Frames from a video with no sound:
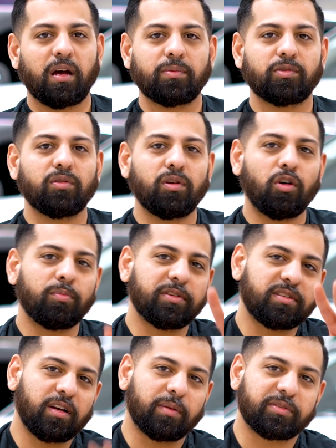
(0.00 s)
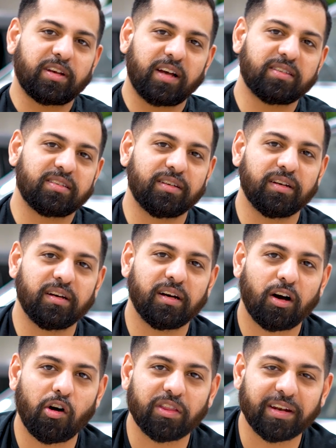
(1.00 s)
Yeah, absolutely. Hope this helps, guys. See
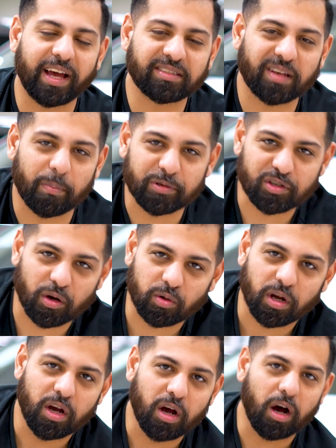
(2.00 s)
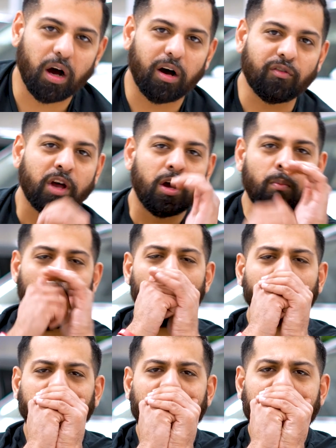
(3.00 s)
you on the next episode of
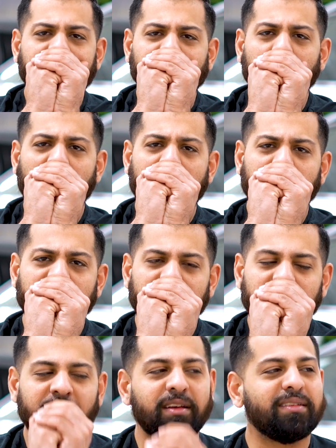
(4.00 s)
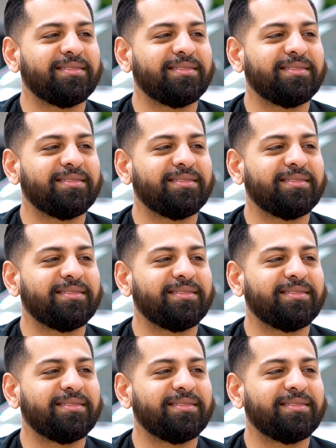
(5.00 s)
MotorCast, baby.